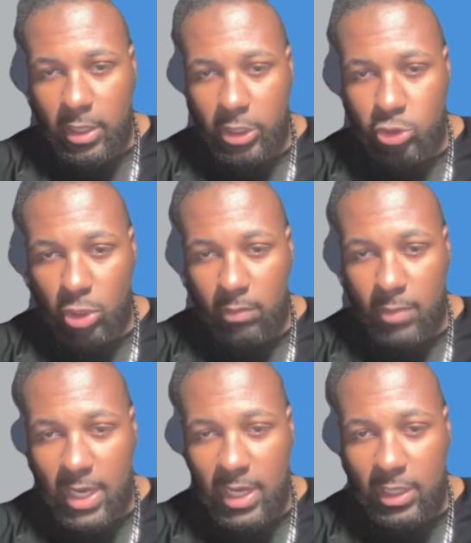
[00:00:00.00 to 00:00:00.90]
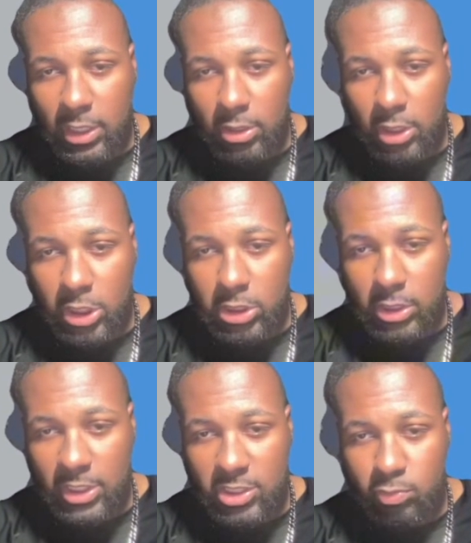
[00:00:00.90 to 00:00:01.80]
Drake May,
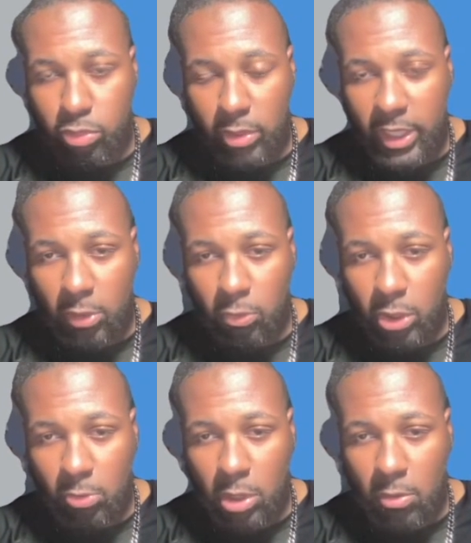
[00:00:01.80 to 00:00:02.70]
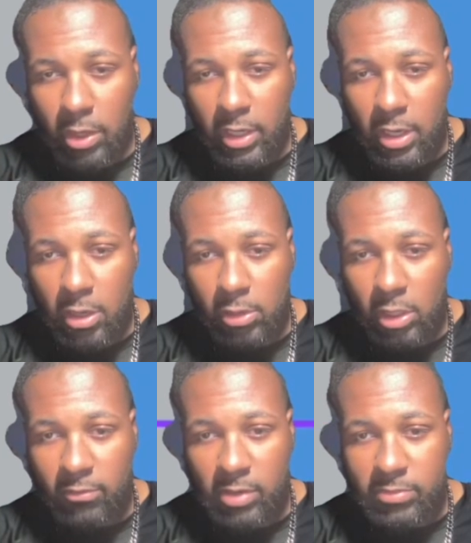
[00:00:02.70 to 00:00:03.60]
he's playing really well right now.
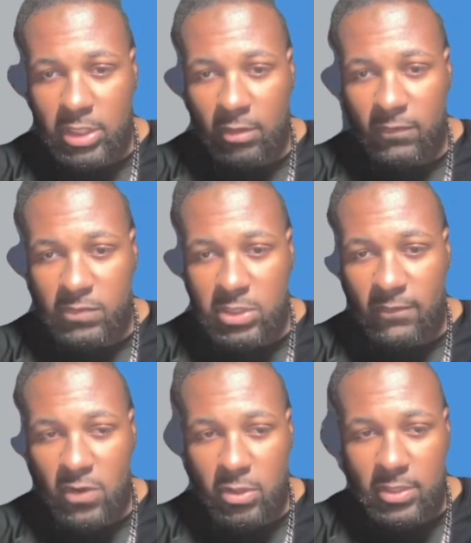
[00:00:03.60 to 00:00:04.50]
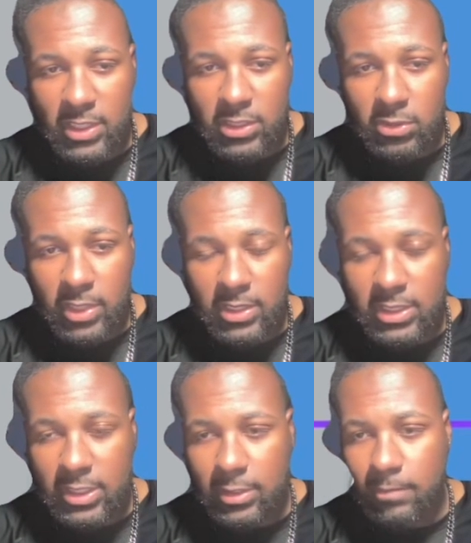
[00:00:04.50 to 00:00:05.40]
Love what I'm seeing from Stephon Diggs on that
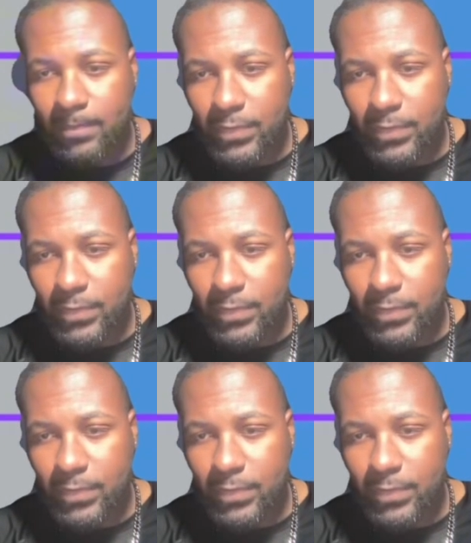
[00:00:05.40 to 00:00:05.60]
team.